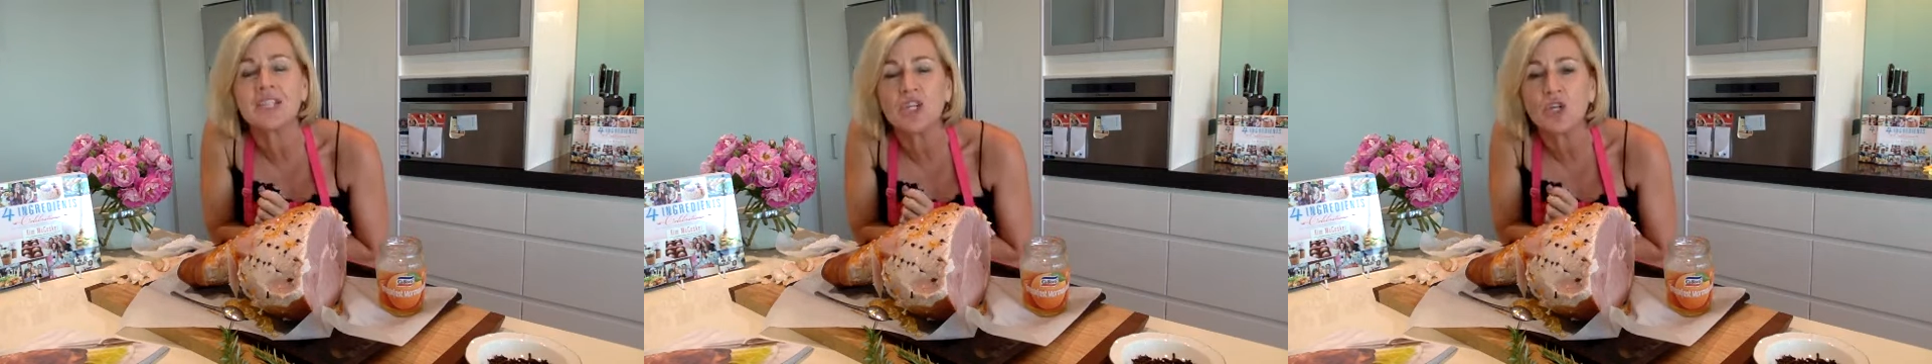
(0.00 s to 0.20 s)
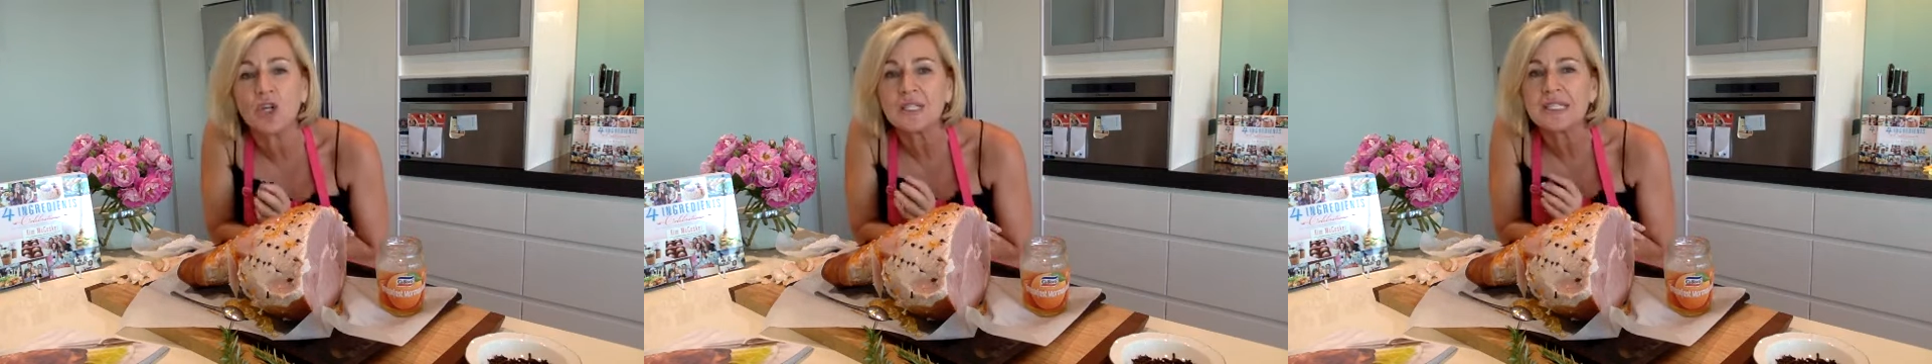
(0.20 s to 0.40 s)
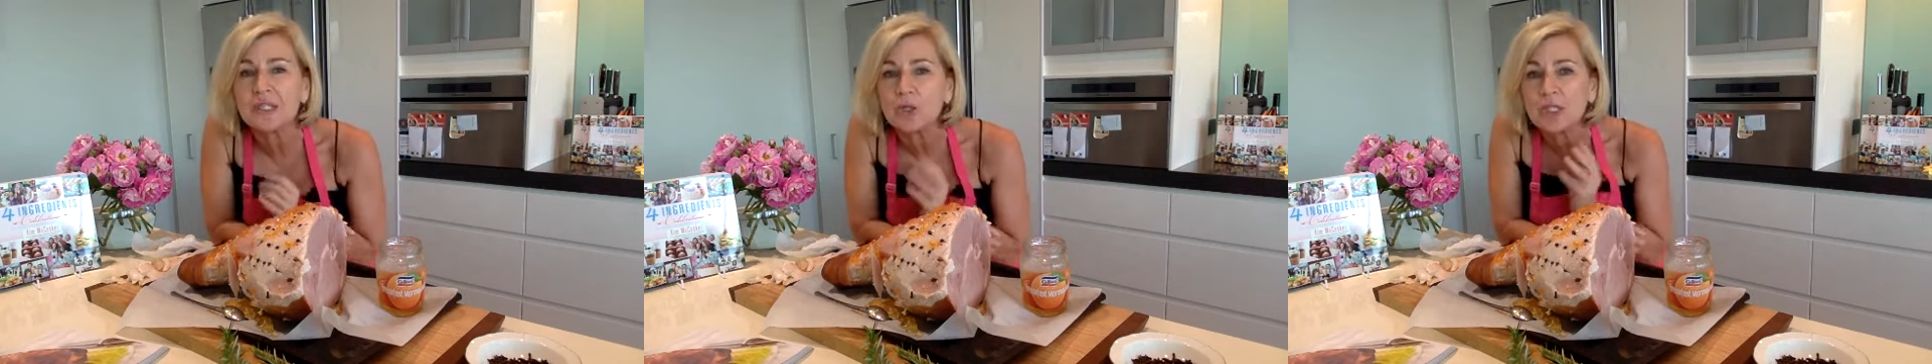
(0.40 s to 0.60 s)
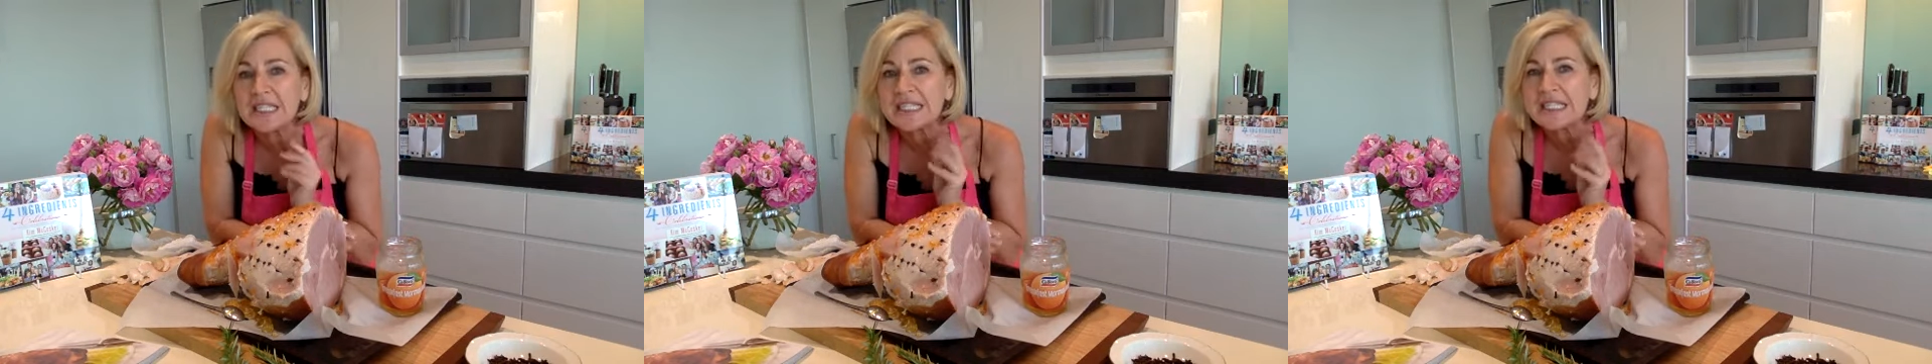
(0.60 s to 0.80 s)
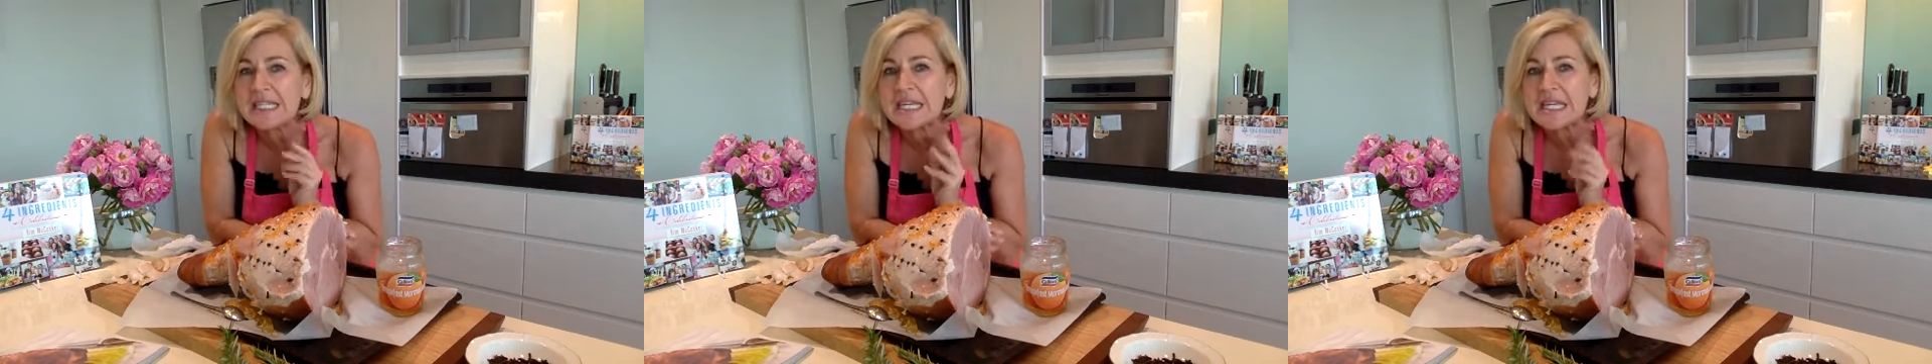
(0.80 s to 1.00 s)
you know, sort of
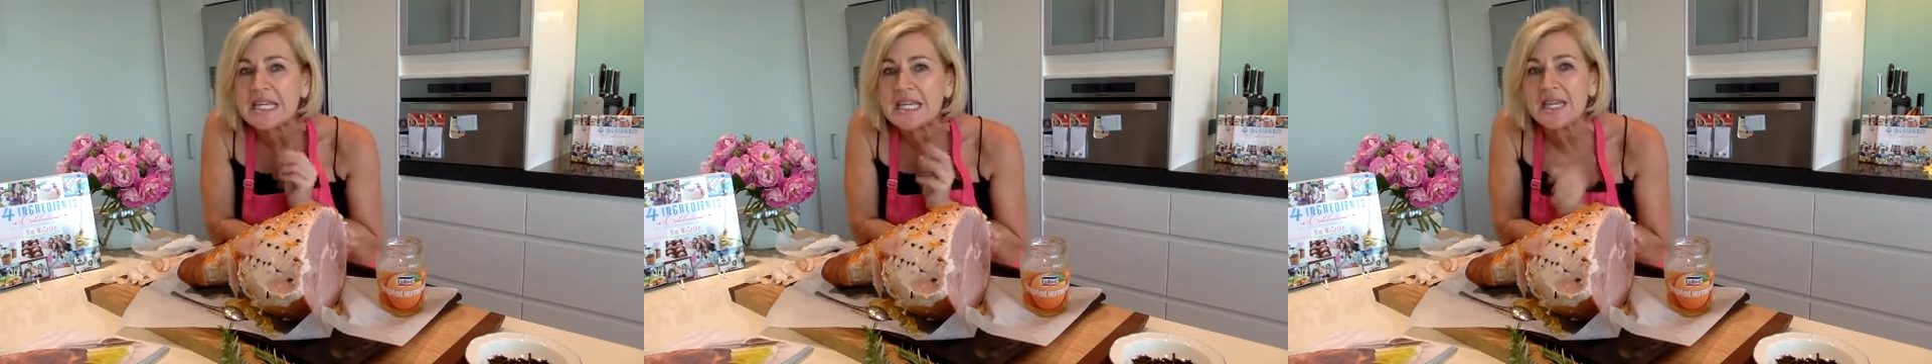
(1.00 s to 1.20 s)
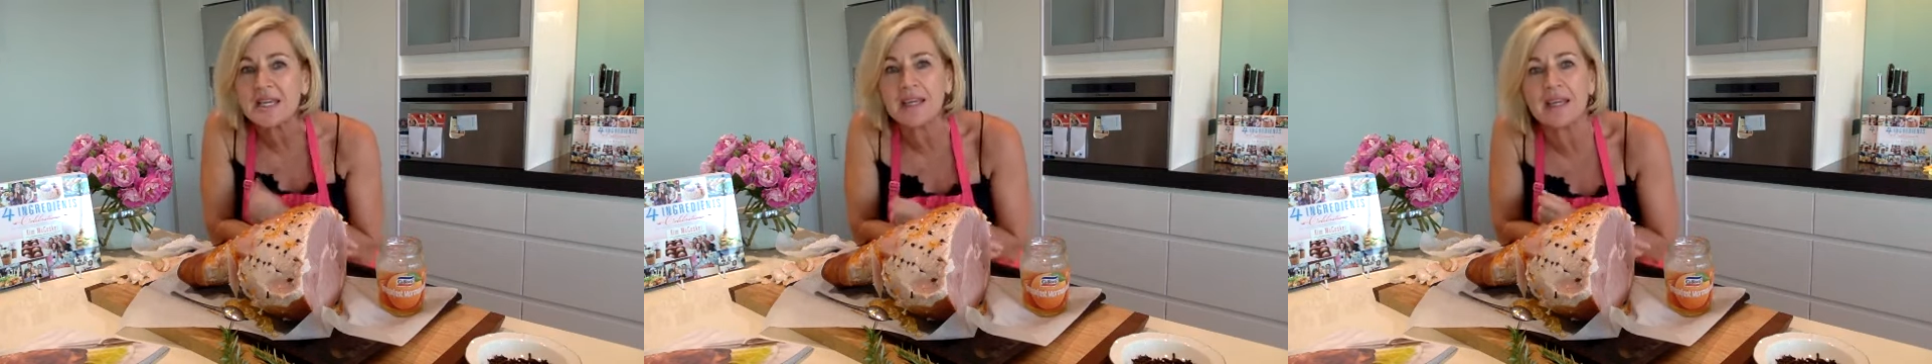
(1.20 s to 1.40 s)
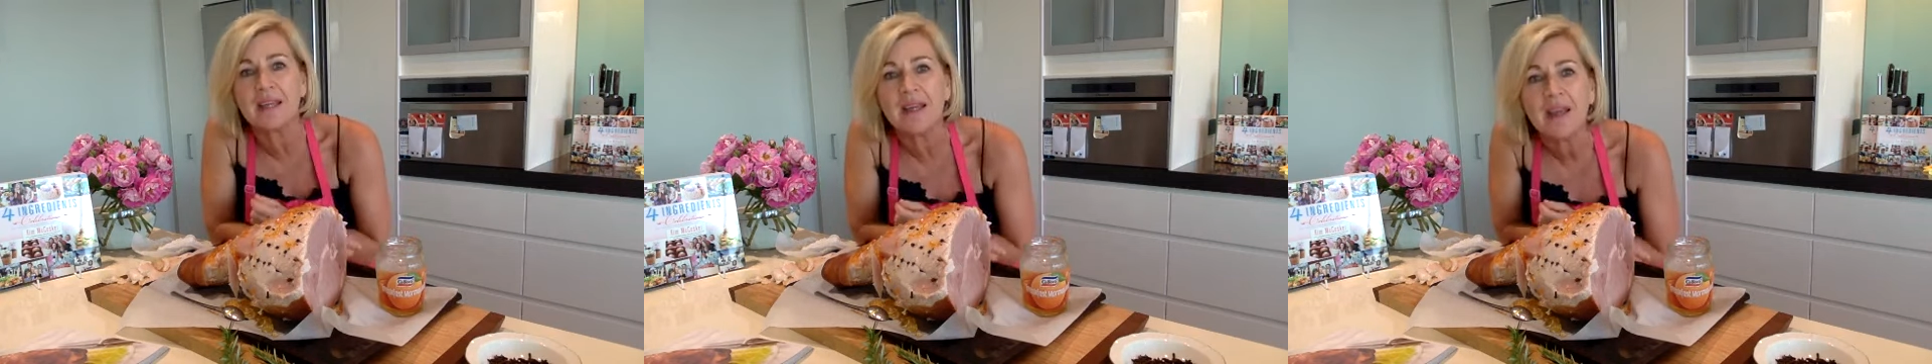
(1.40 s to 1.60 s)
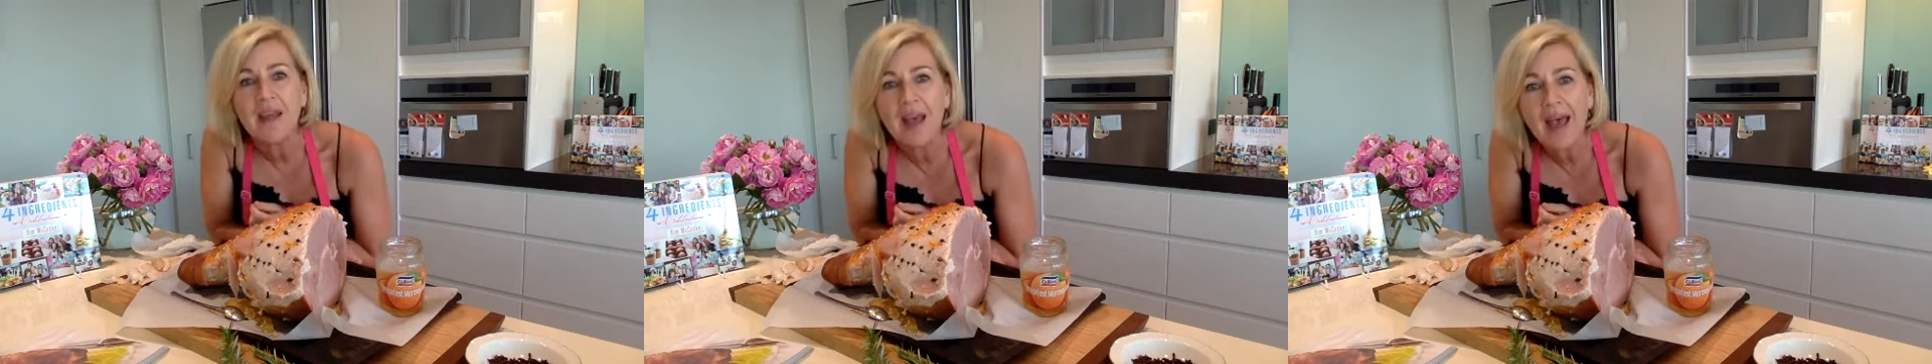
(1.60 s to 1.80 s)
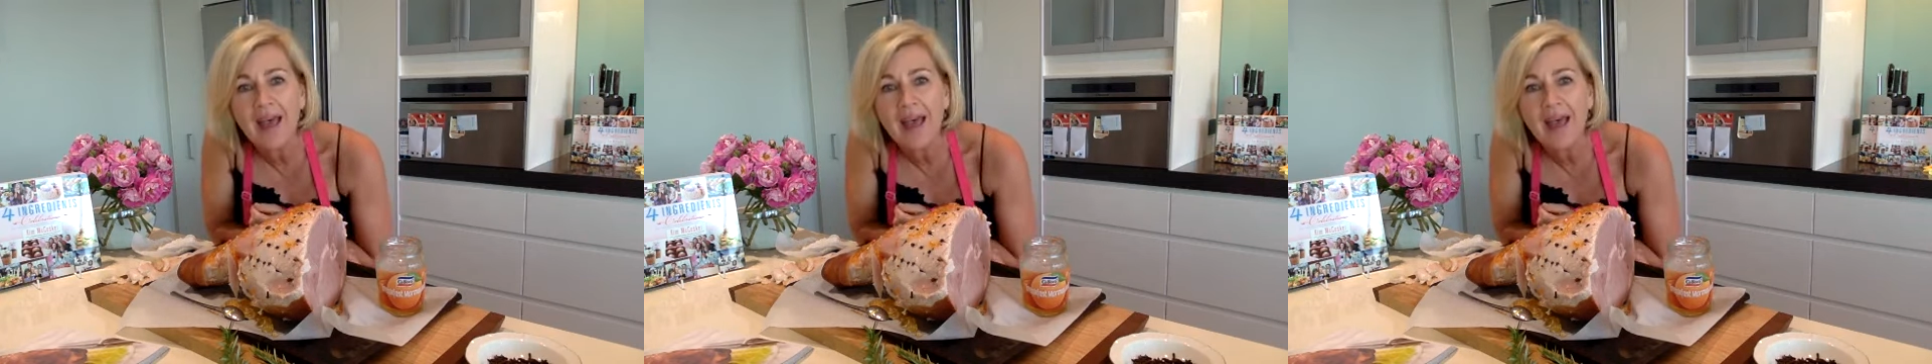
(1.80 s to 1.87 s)
sticky